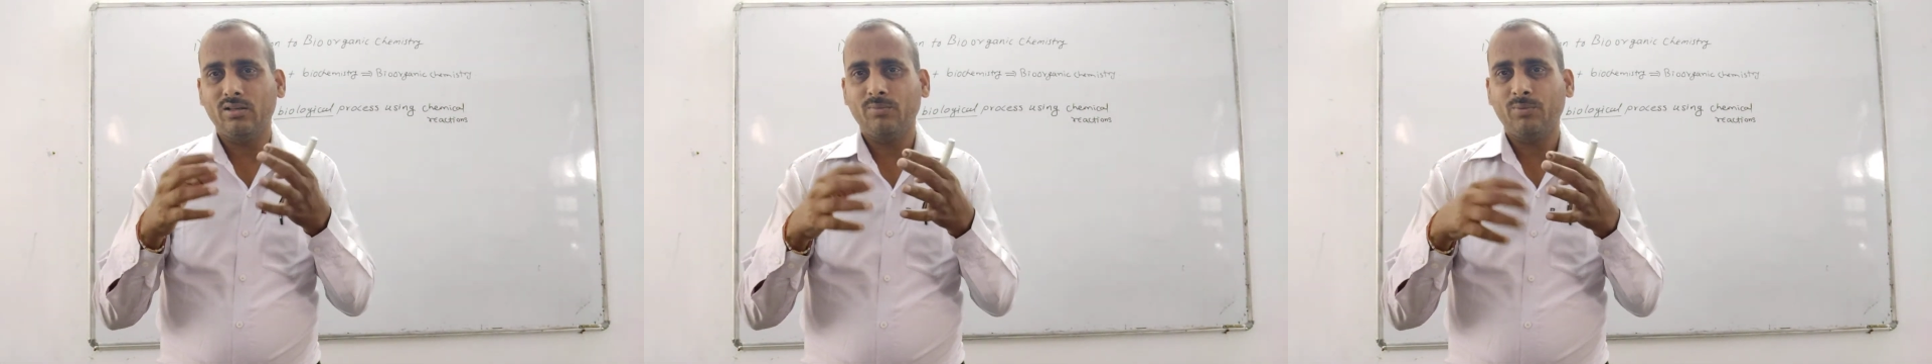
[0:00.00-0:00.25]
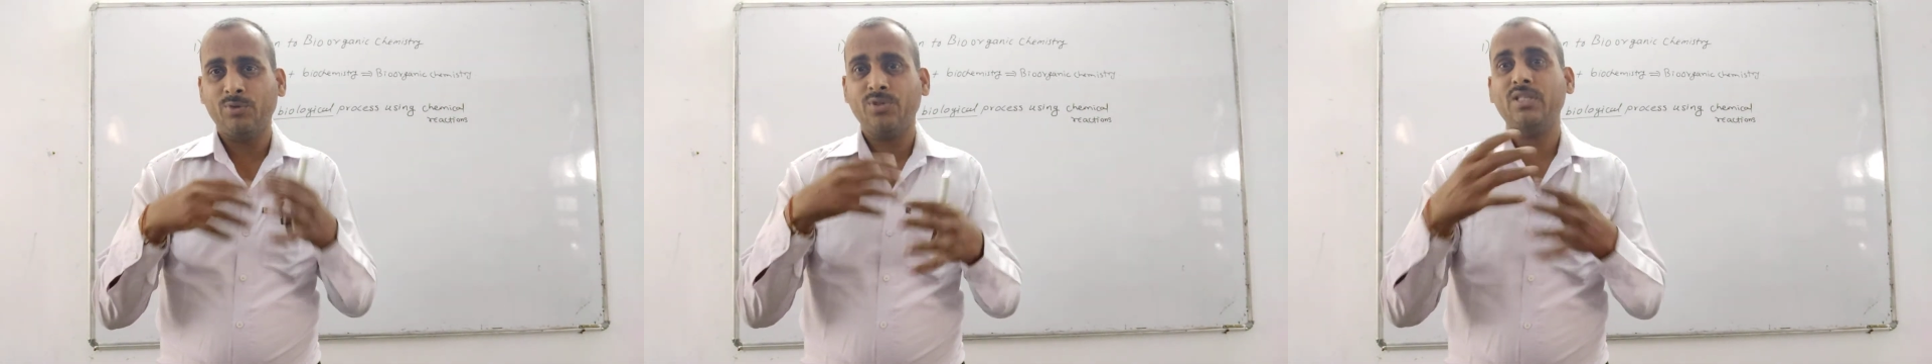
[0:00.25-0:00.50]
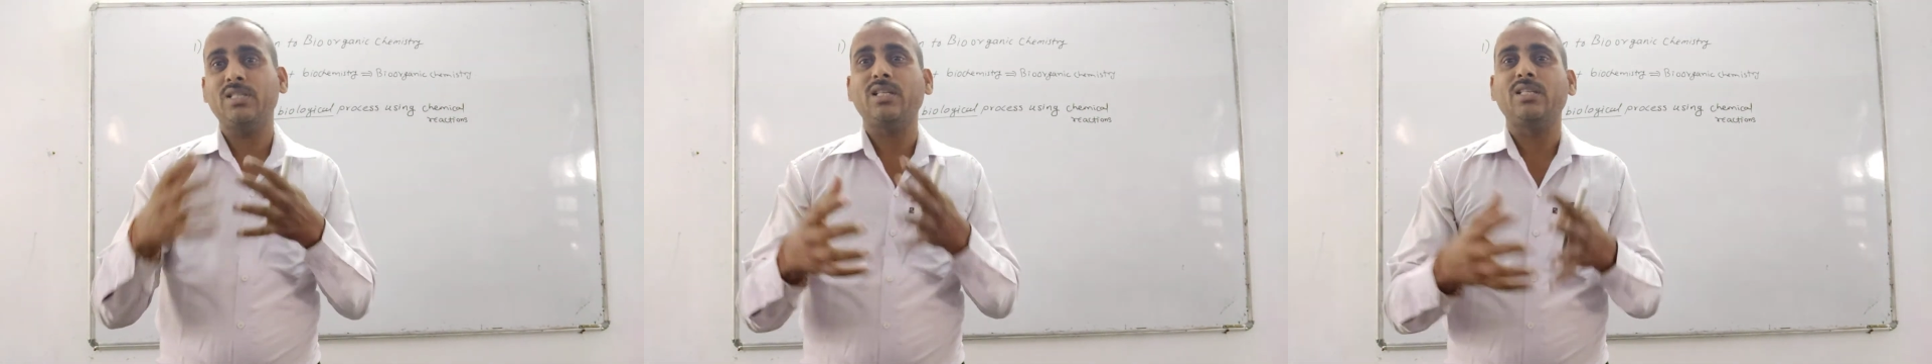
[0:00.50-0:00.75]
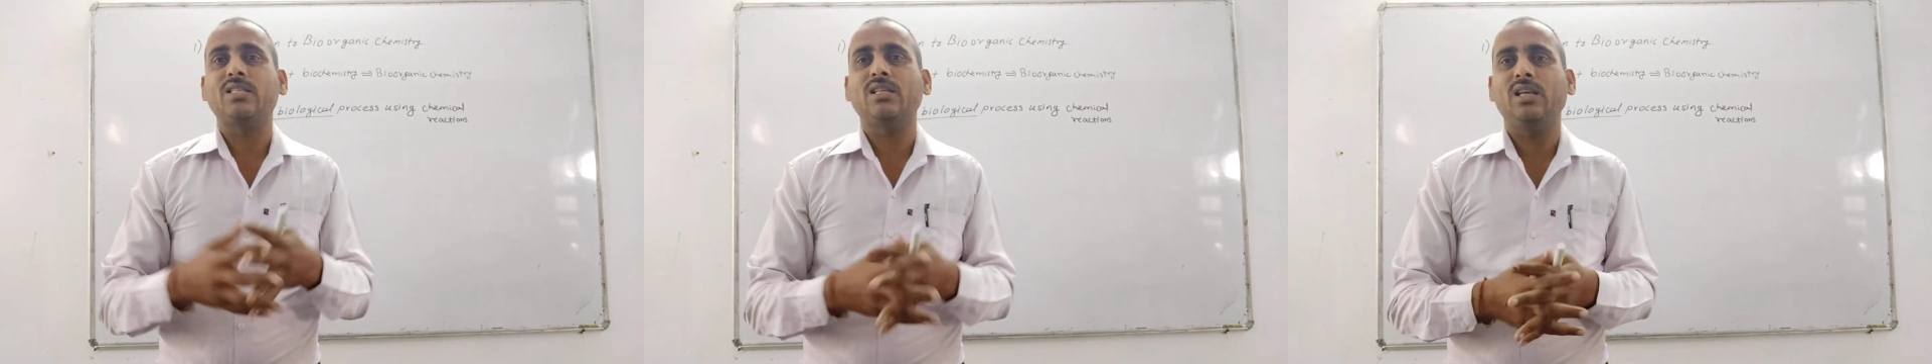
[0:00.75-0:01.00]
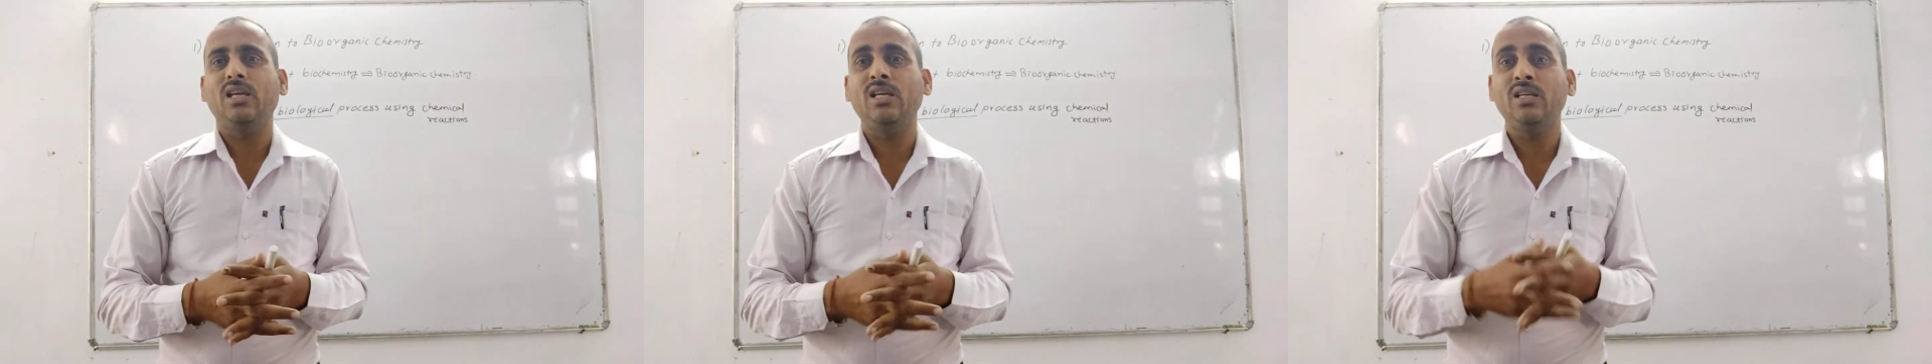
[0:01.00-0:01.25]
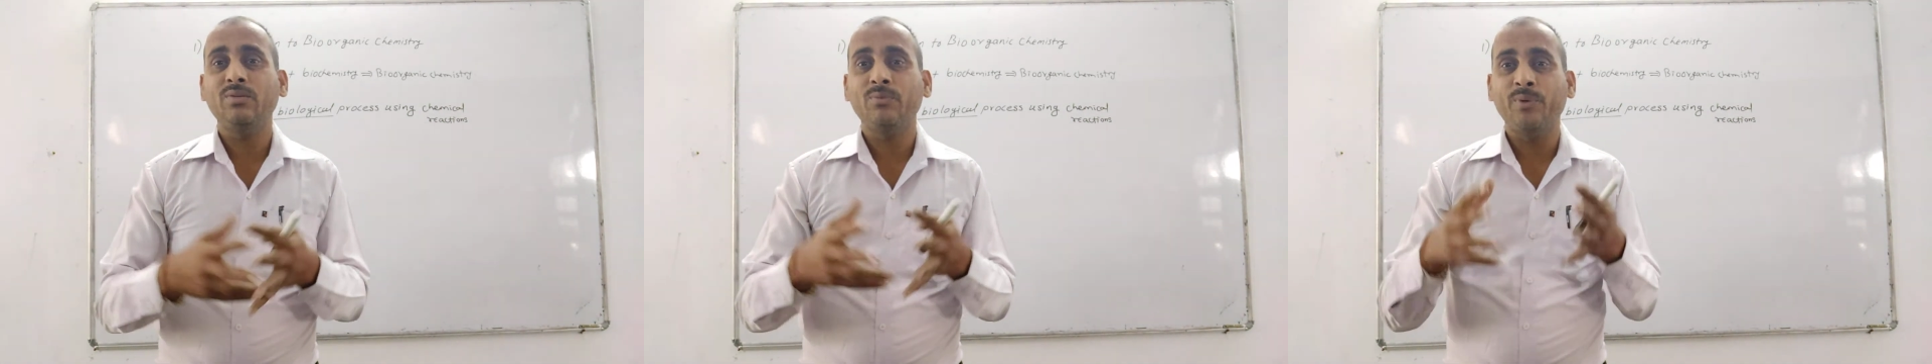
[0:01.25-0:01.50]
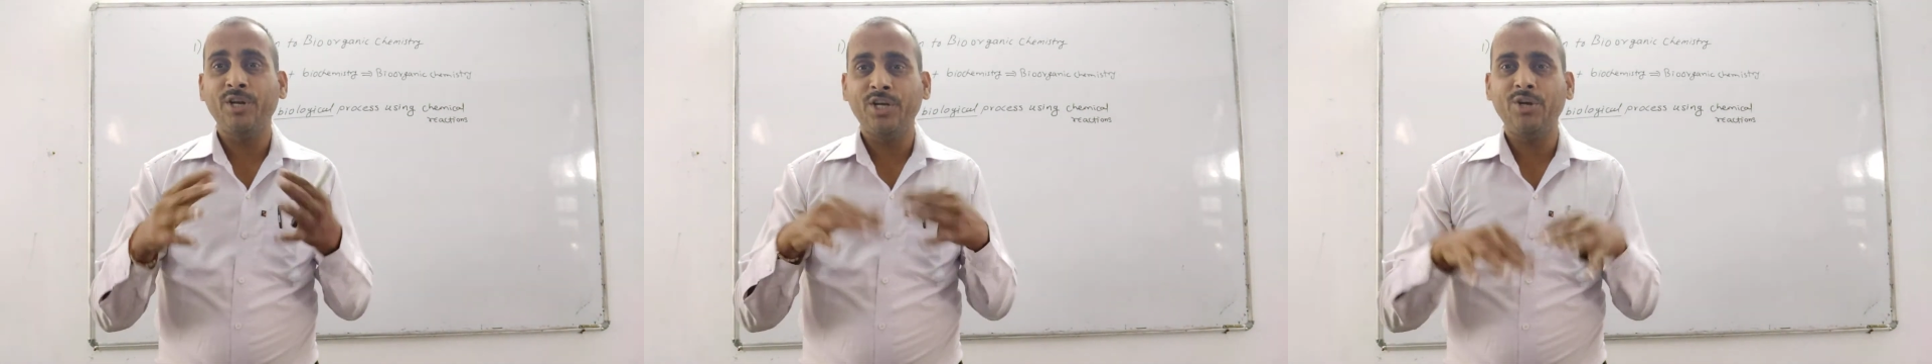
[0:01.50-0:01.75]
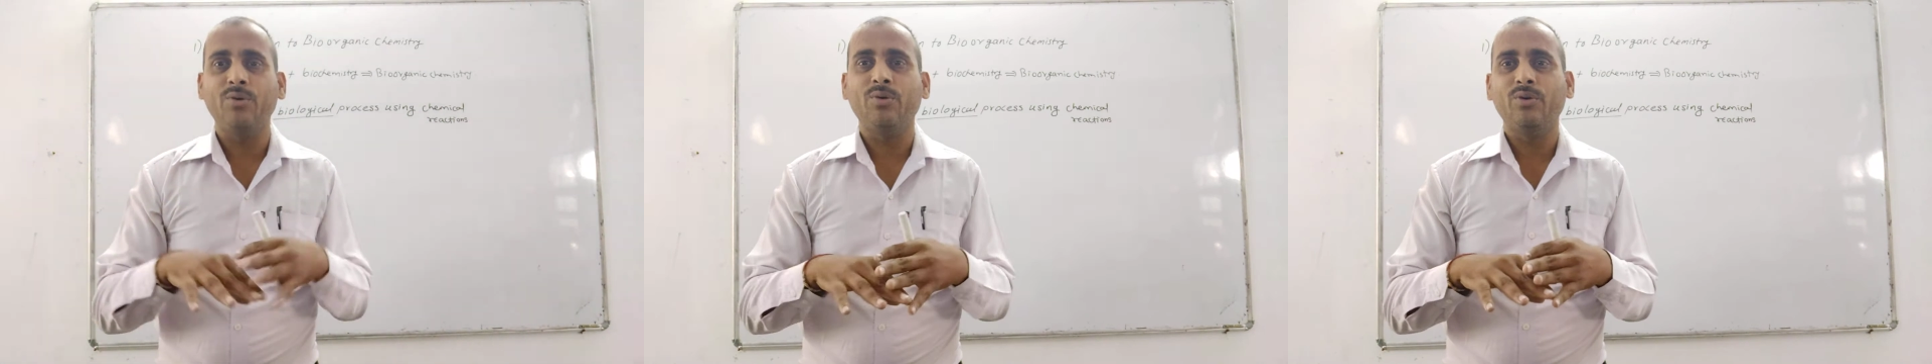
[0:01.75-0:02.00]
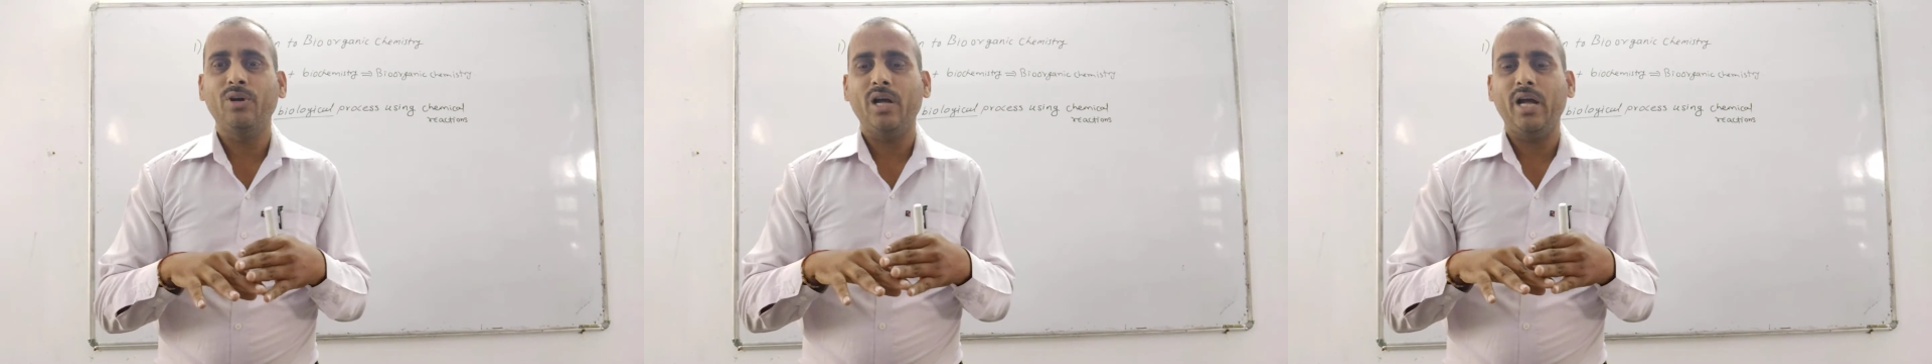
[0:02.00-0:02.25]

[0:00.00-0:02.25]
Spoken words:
processes in vitro